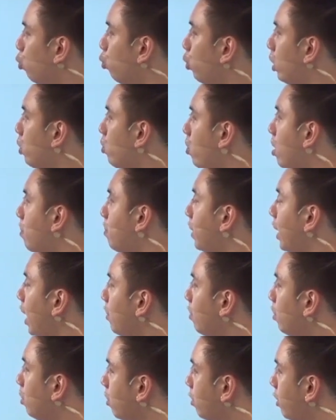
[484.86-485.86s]
we want to be
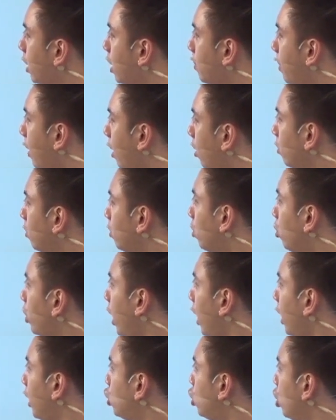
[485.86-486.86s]
able to think about,
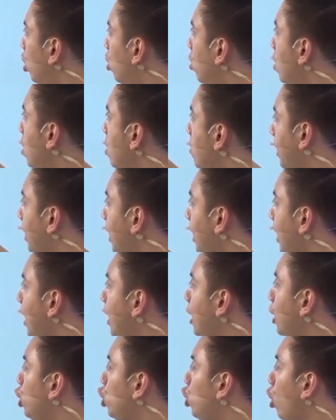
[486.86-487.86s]
okay, so
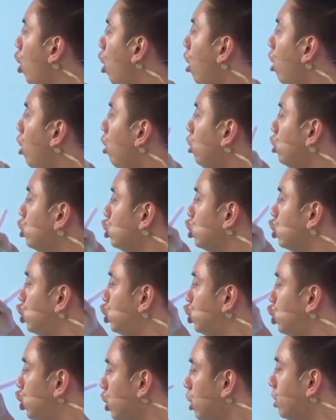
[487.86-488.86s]
in your
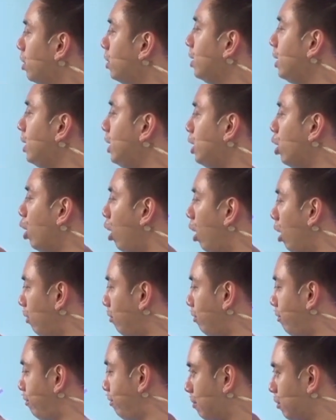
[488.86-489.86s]
journey
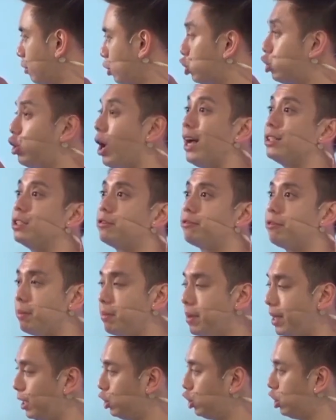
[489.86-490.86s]
of
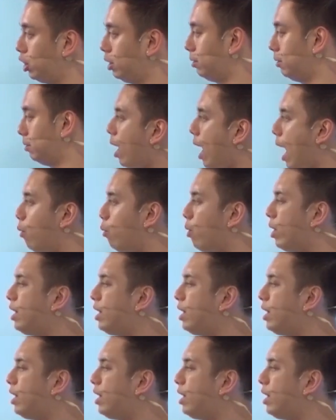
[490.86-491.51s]
transformation, I want